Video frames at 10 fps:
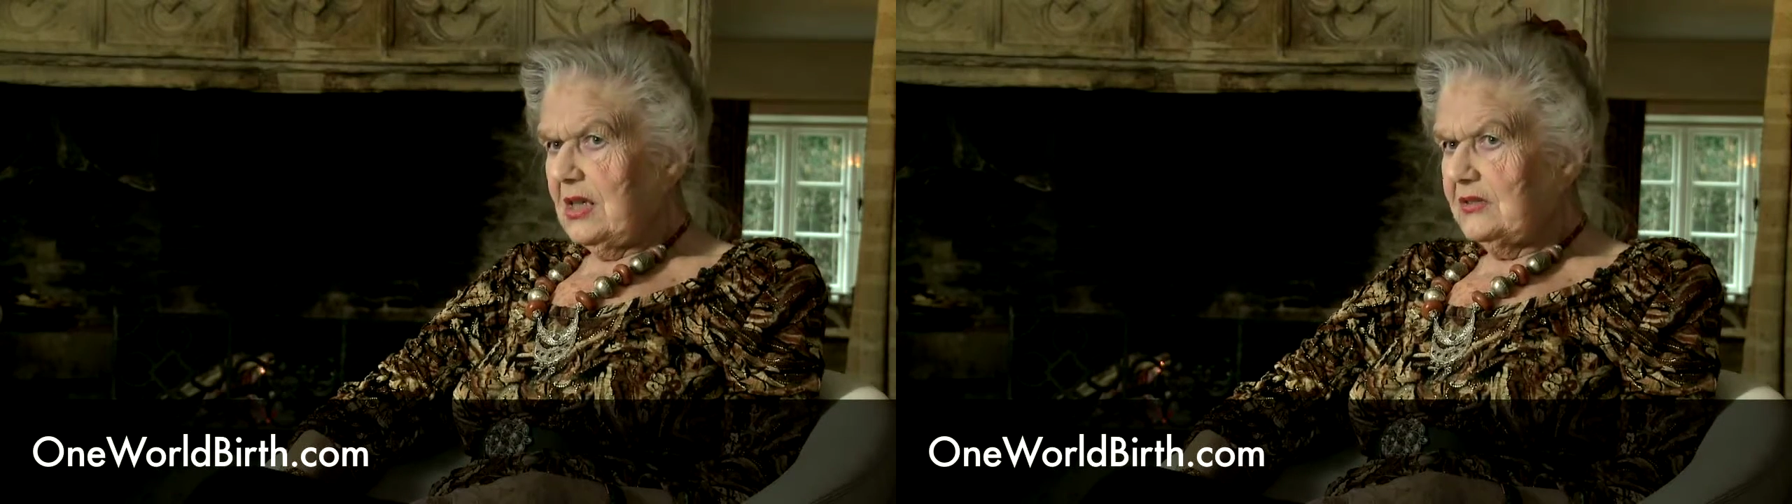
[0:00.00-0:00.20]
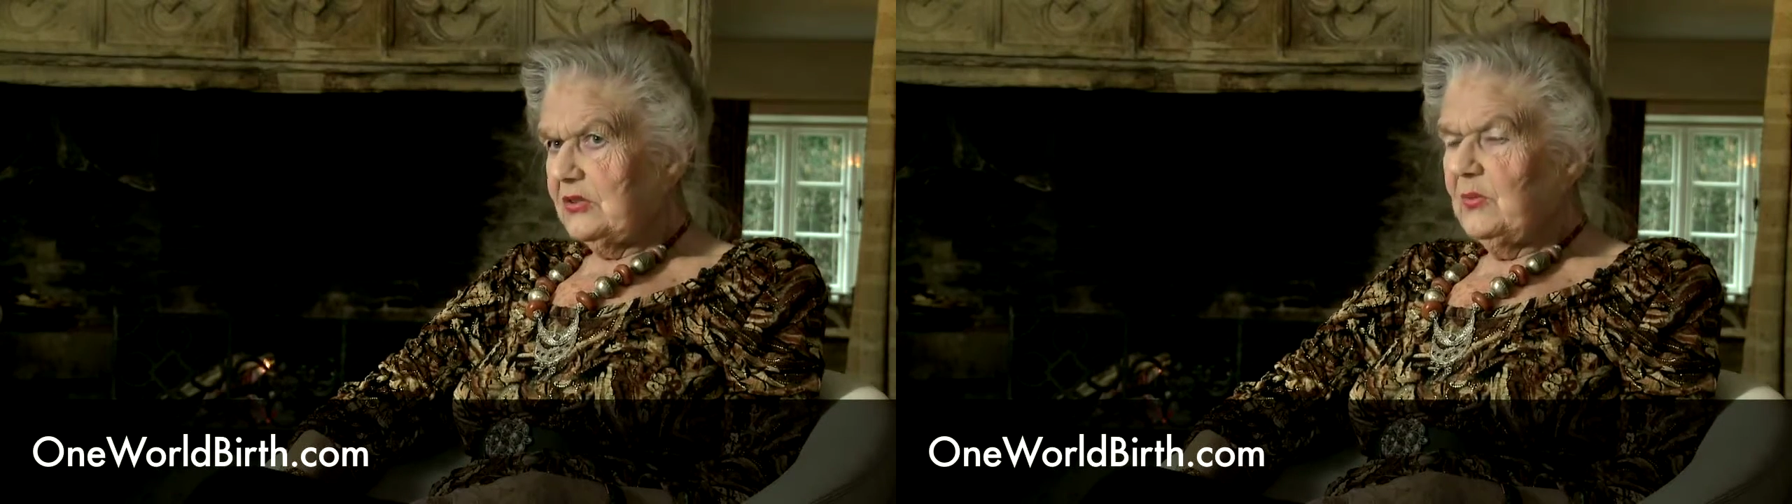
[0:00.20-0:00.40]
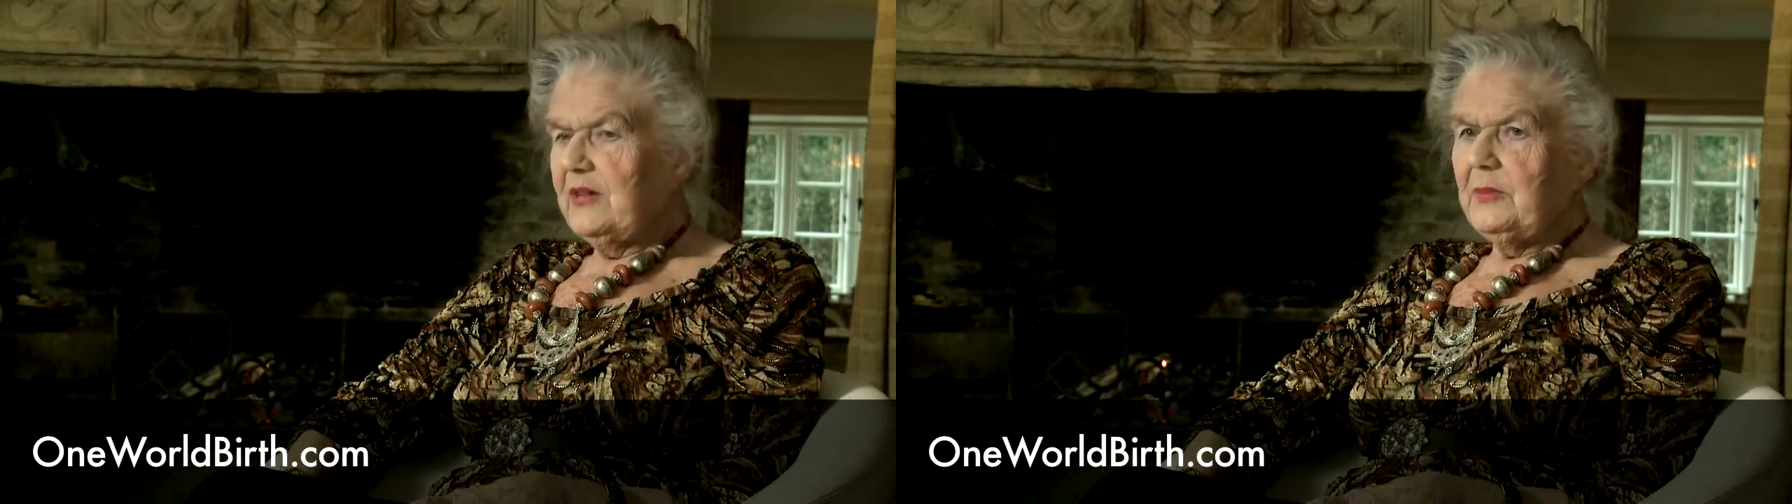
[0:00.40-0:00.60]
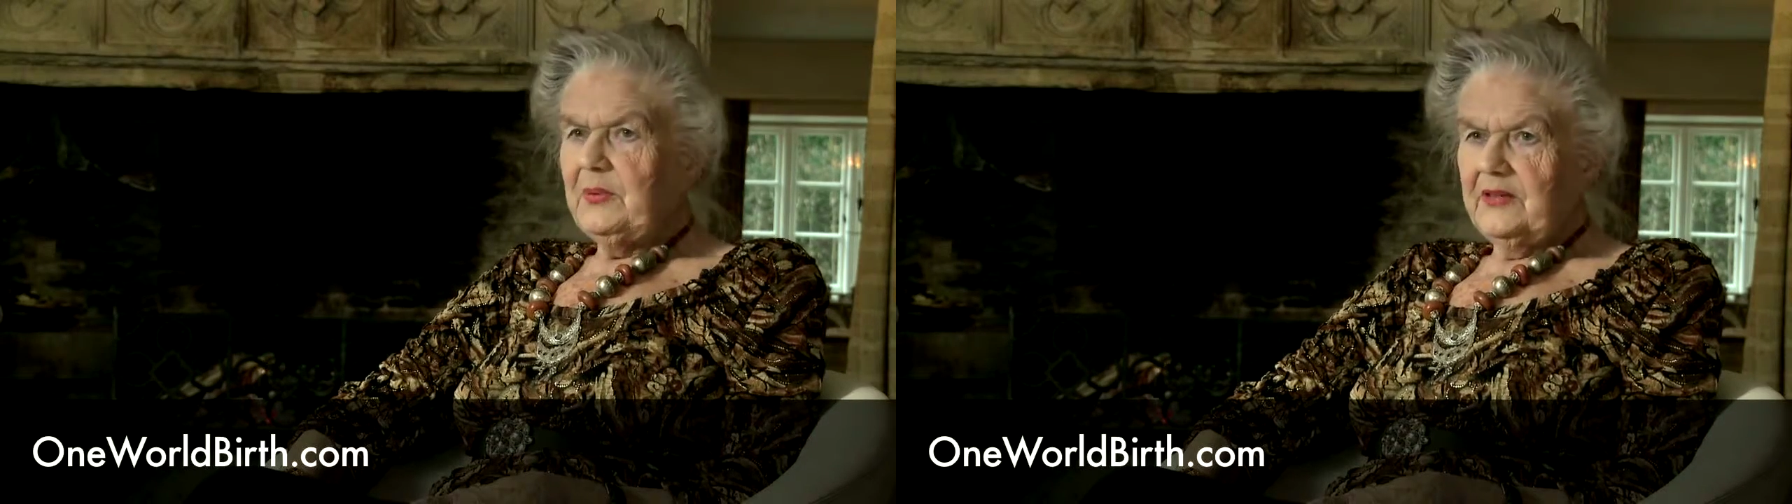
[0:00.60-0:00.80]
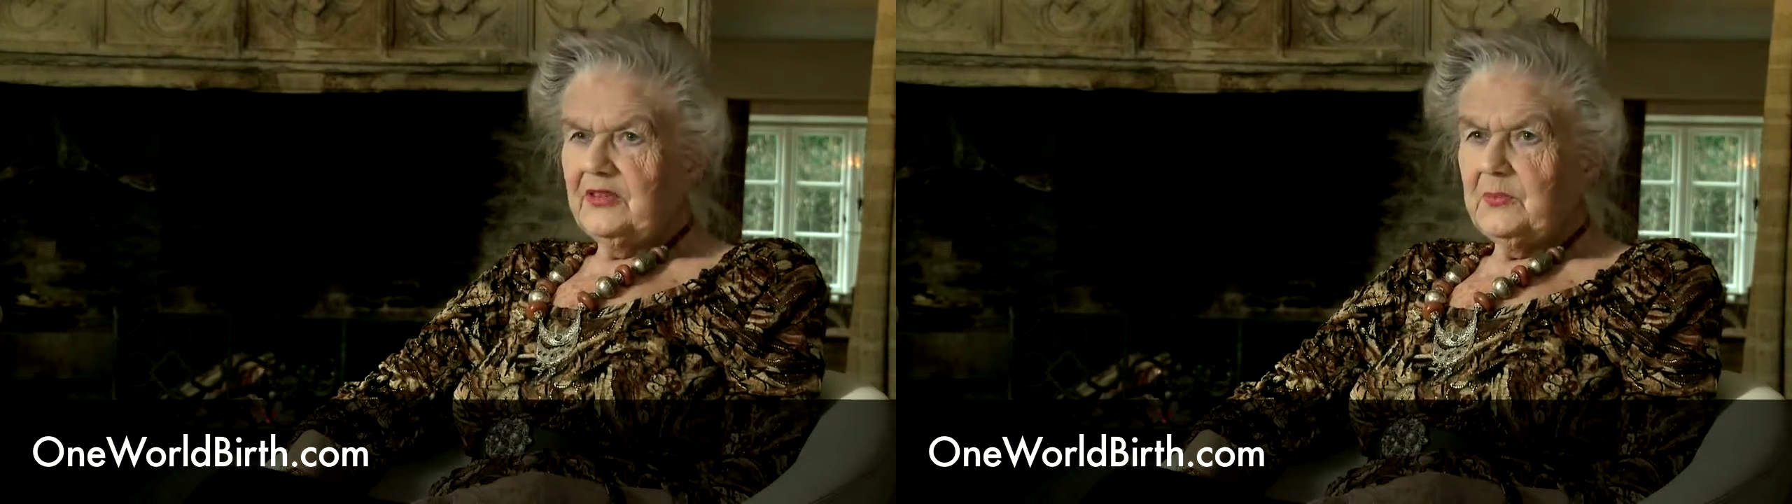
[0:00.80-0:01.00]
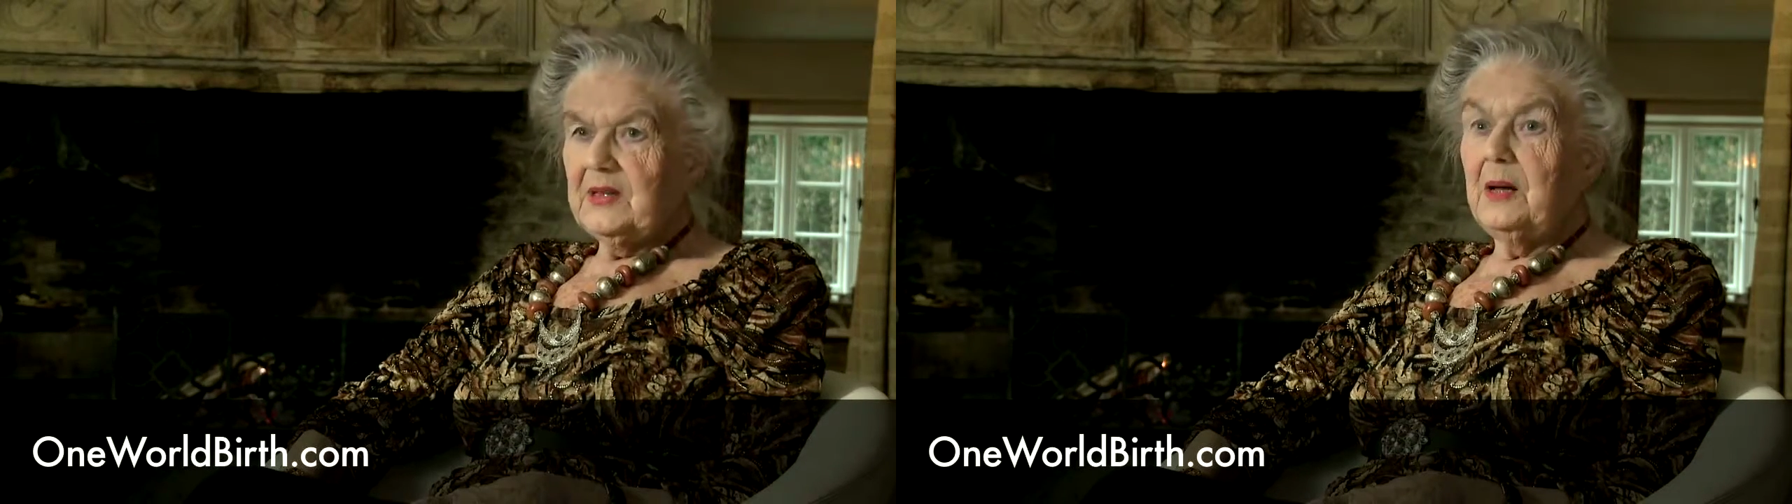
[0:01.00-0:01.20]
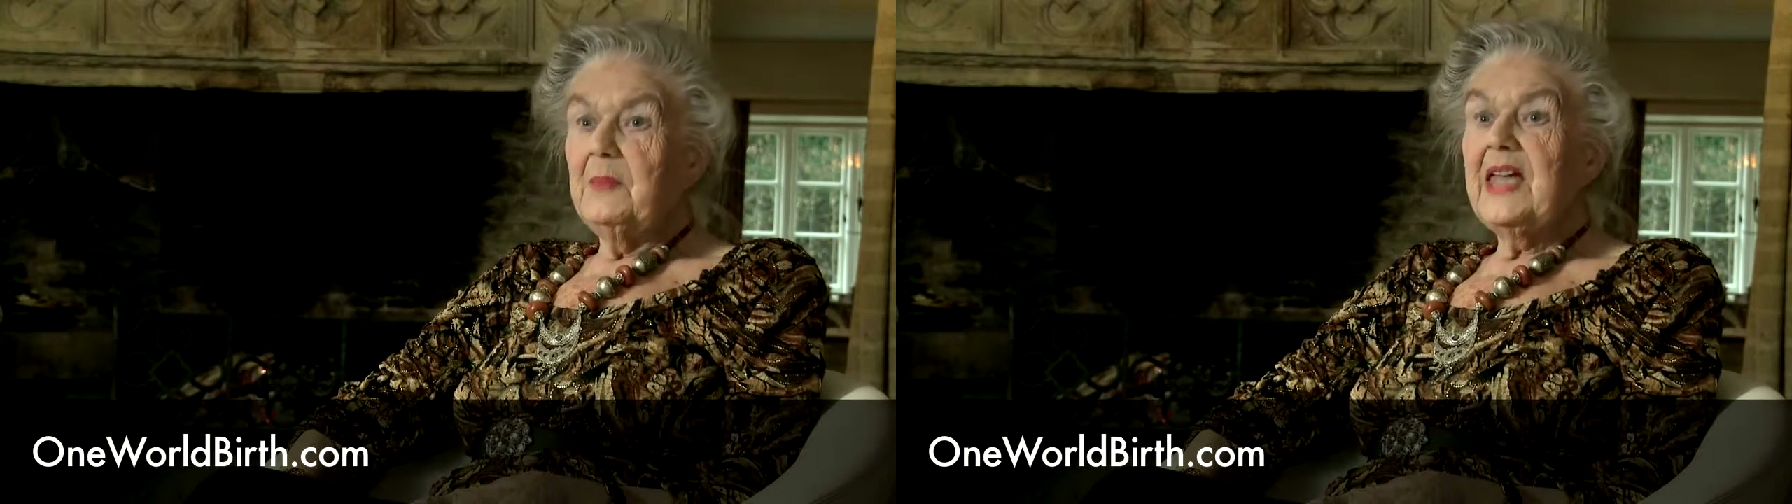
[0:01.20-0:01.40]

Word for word: as to whether birth has become